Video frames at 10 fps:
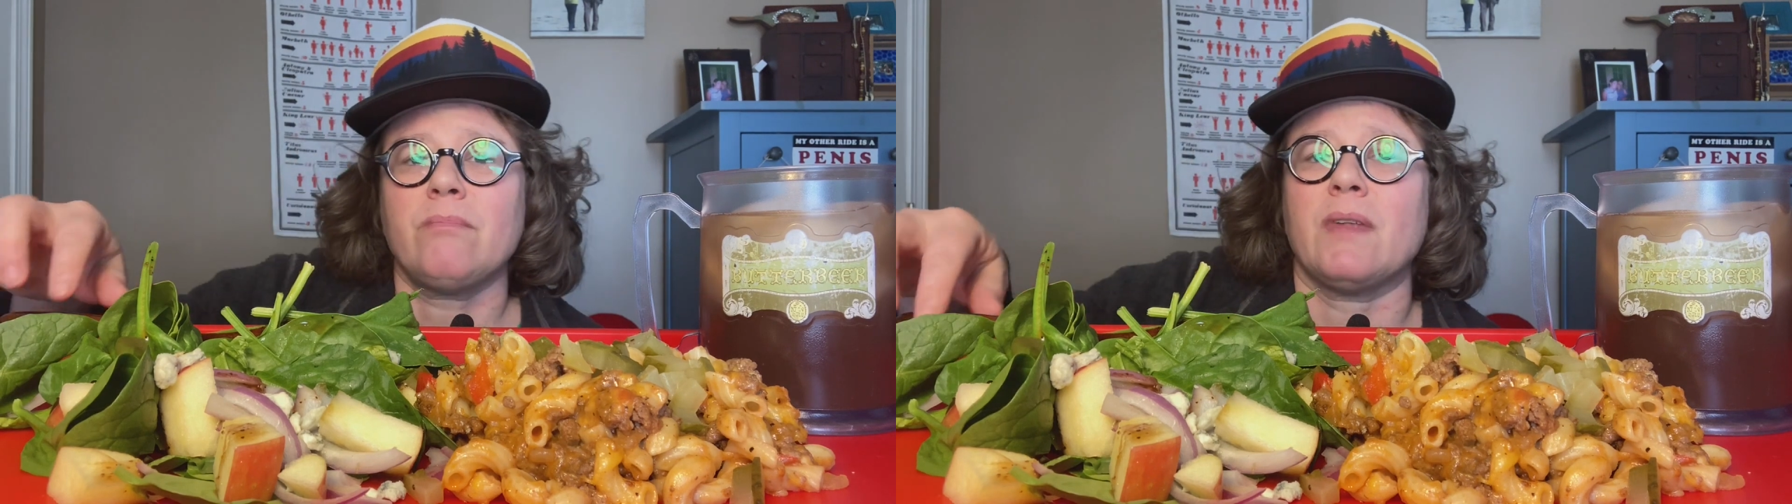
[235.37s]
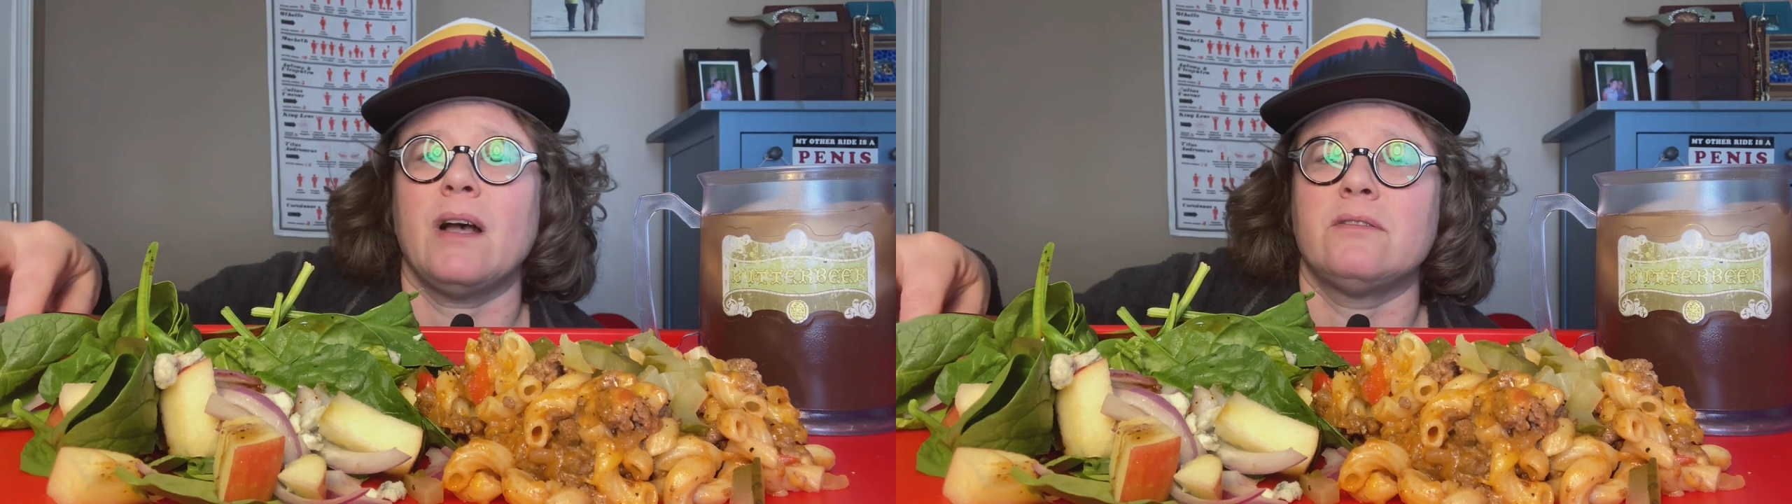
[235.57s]

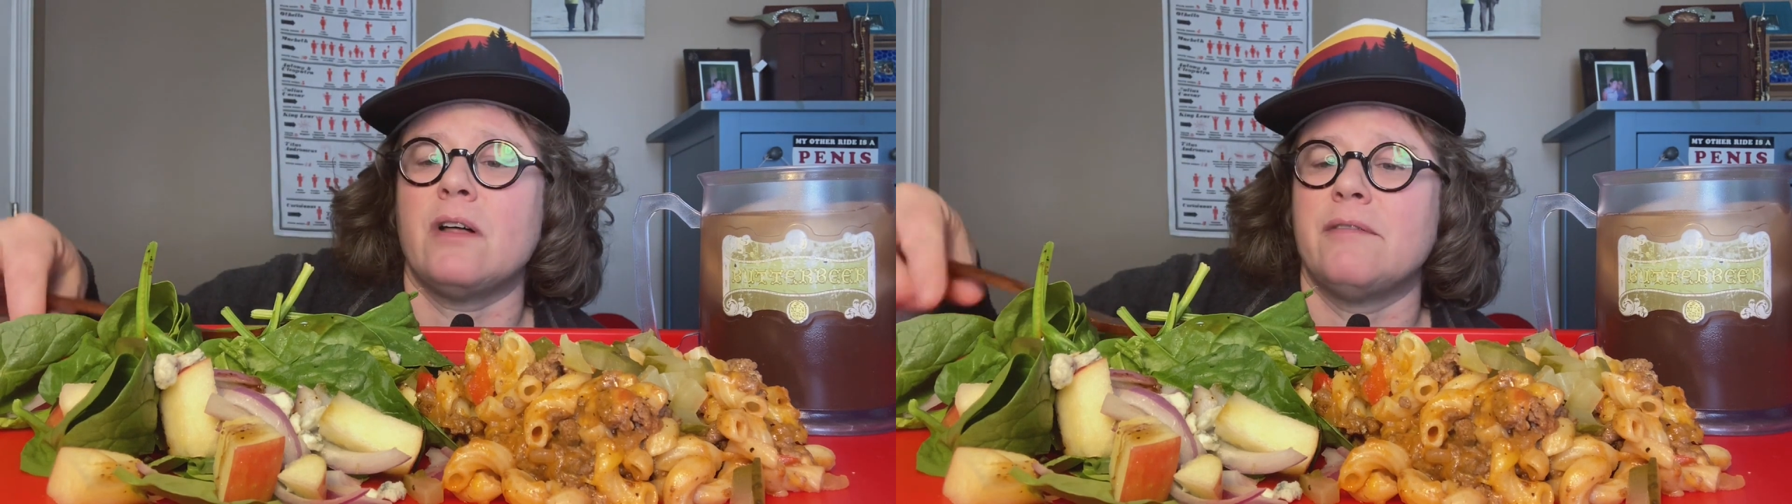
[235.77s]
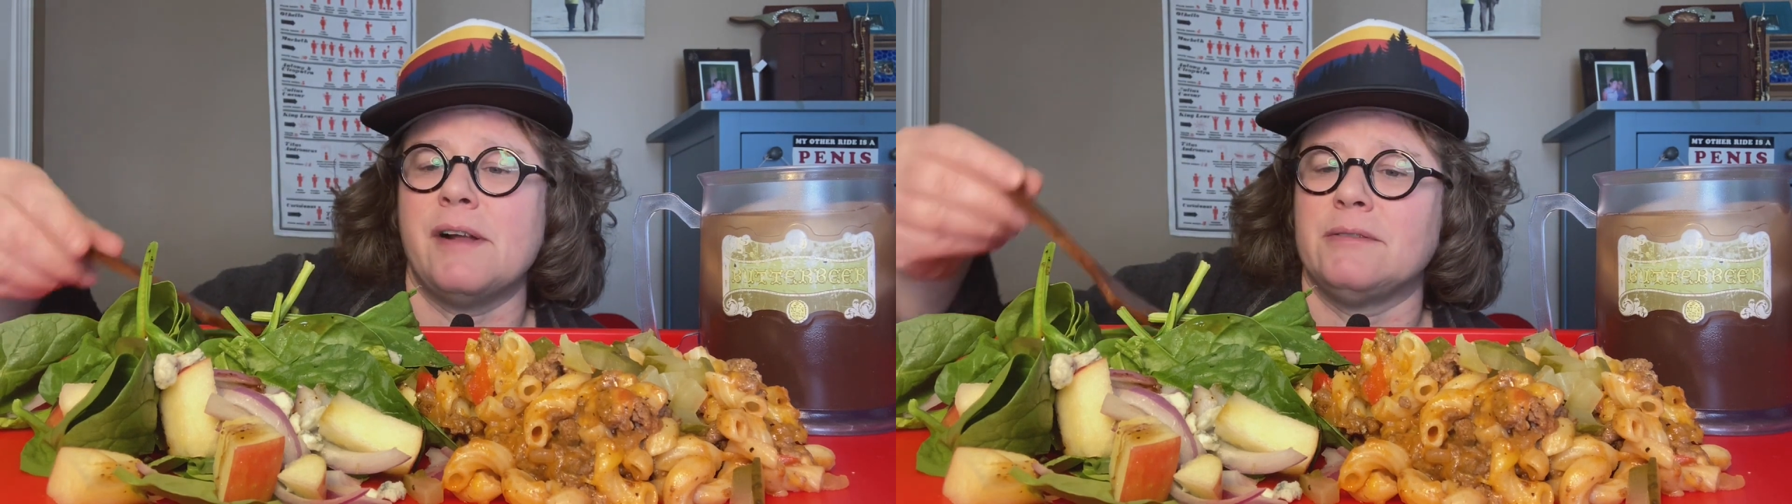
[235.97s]
I
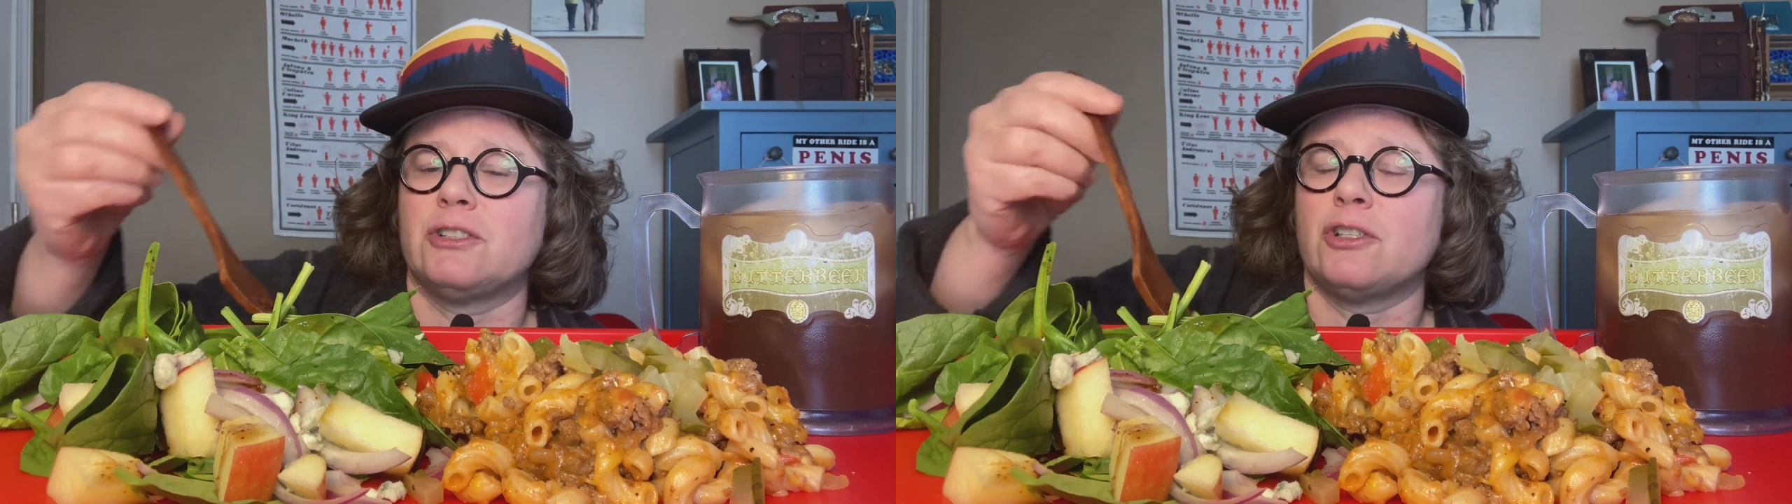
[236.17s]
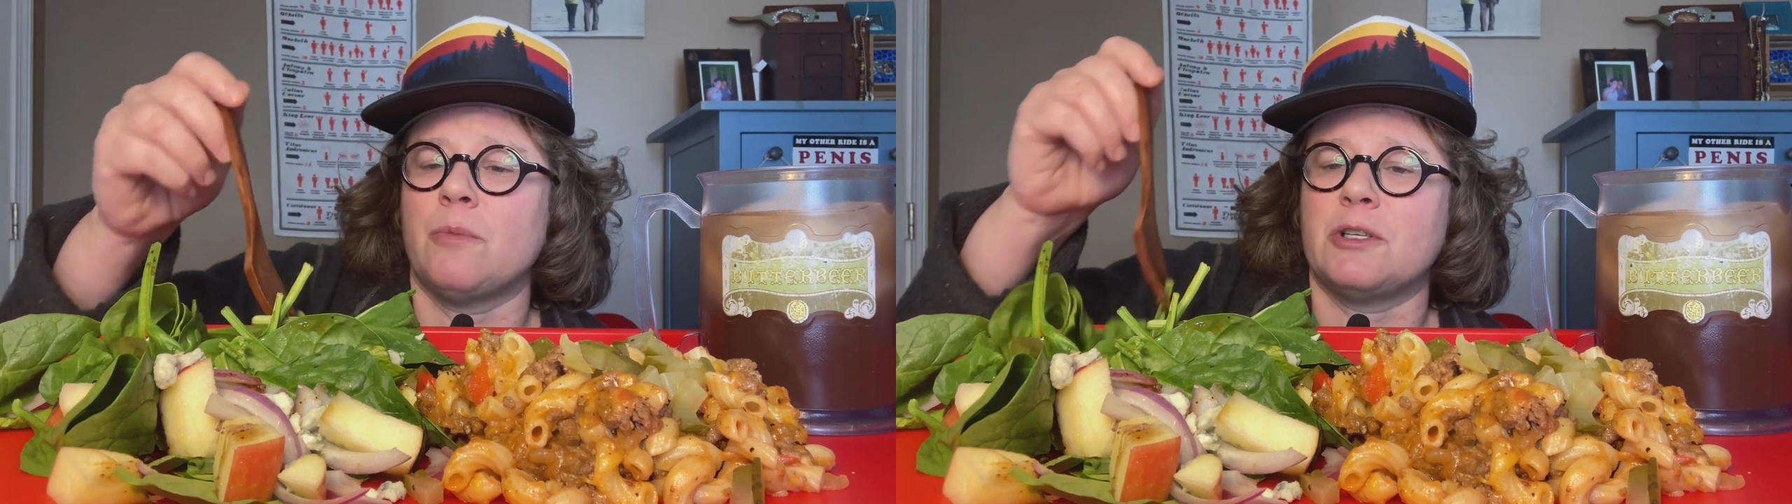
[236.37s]
love it.
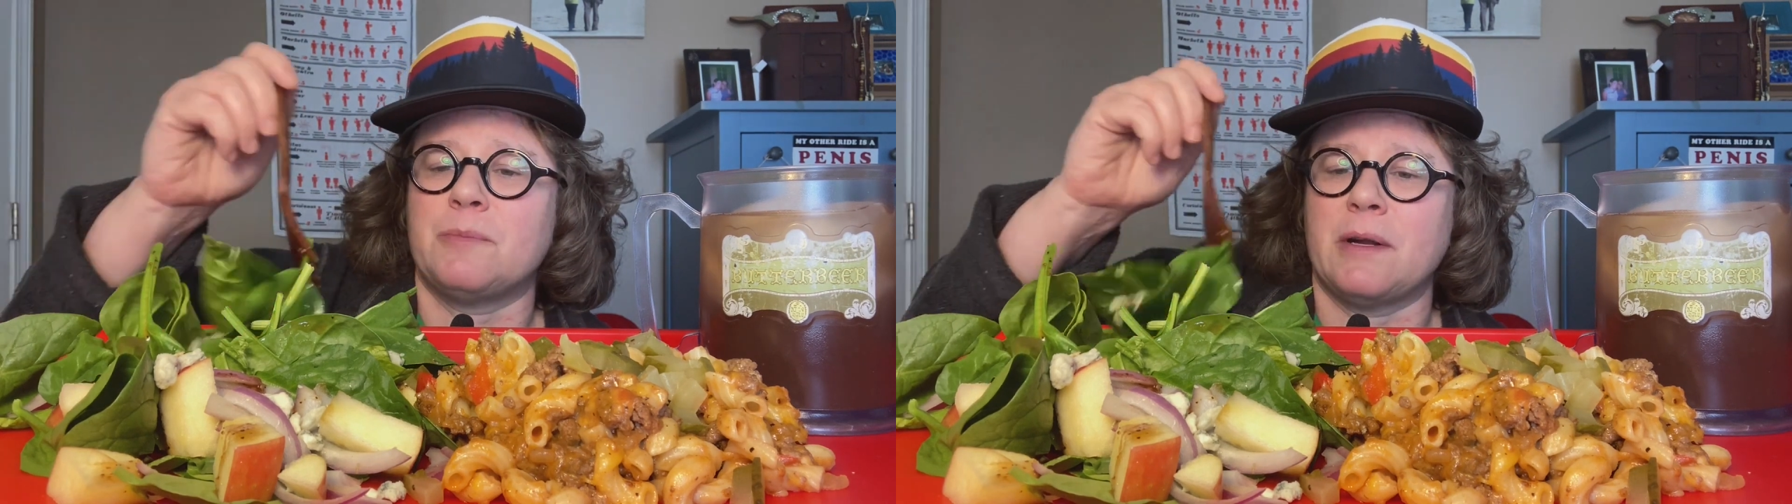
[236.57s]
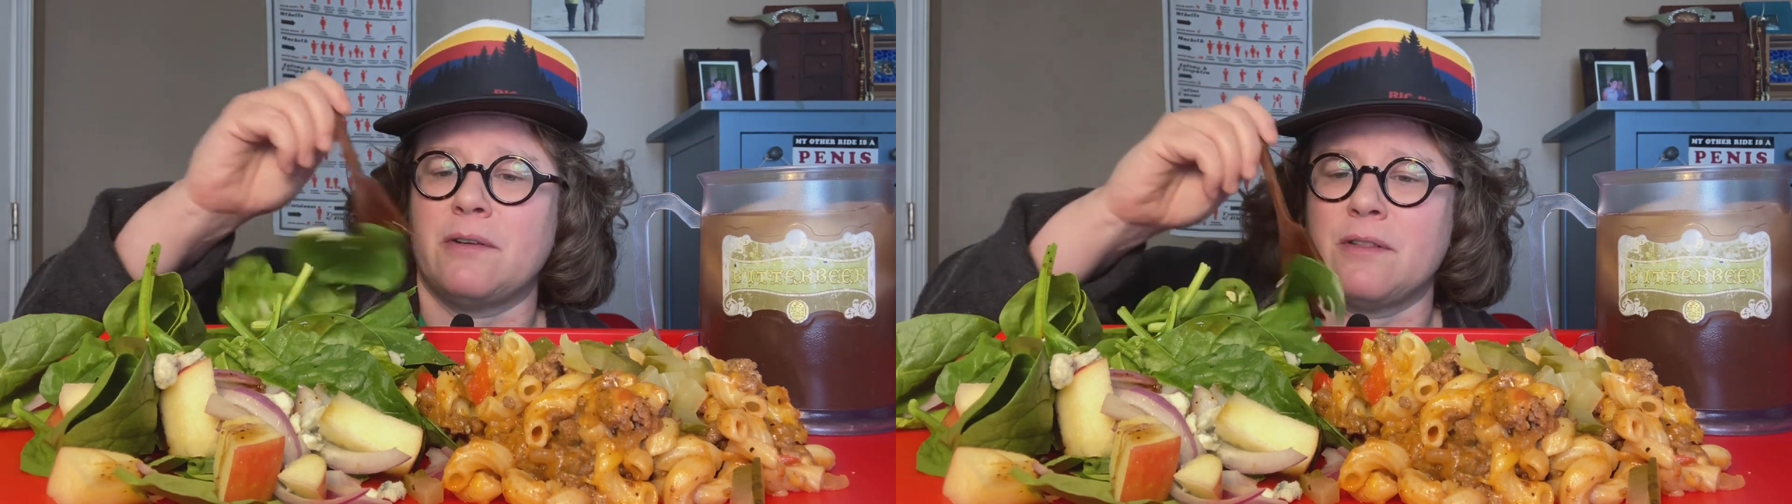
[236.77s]
So much
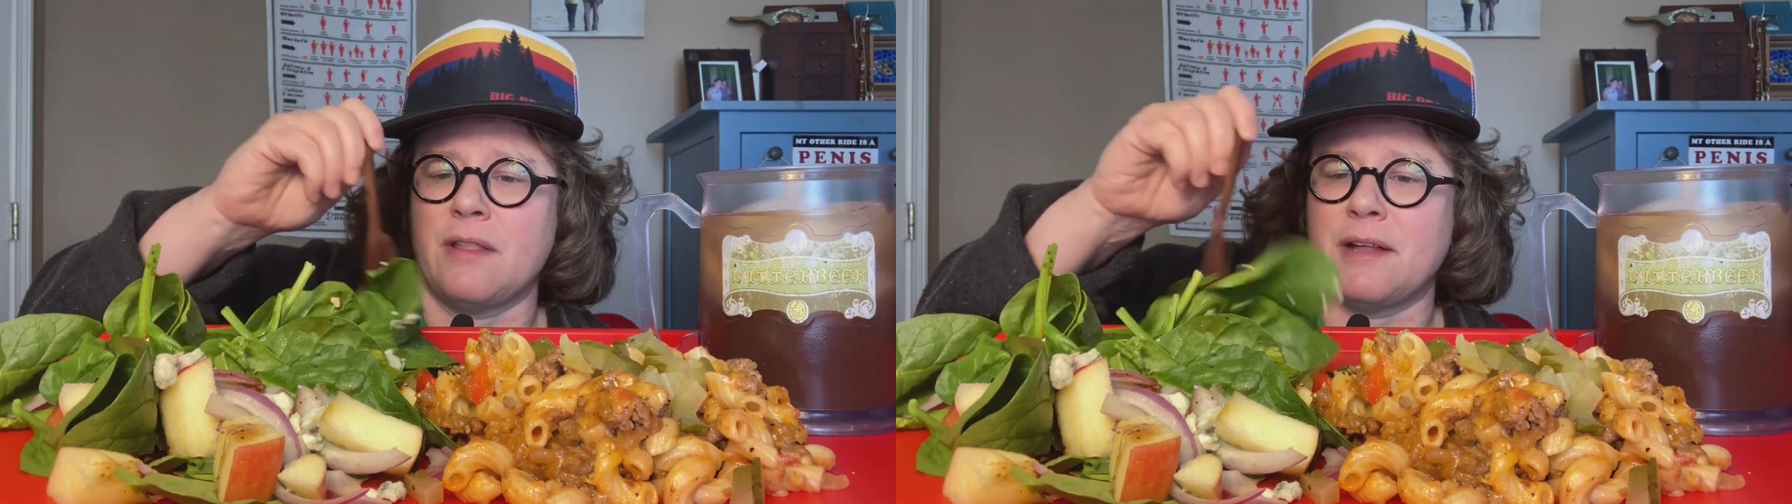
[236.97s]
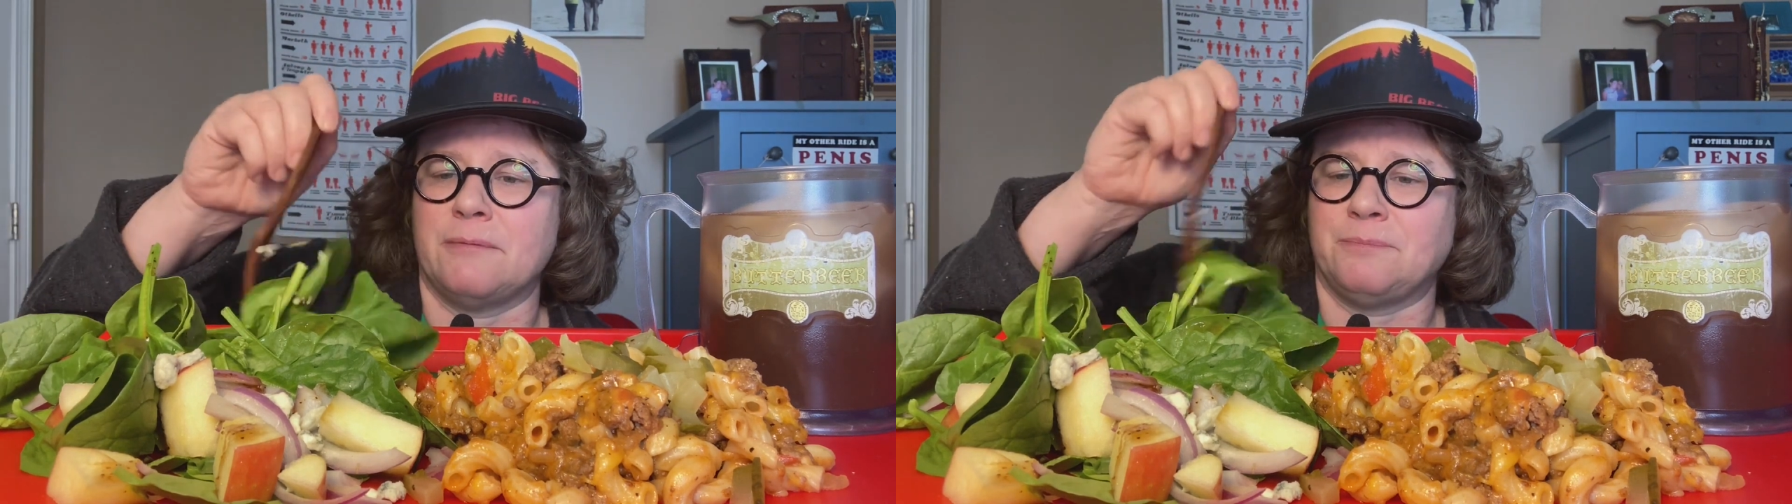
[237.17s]
better than that.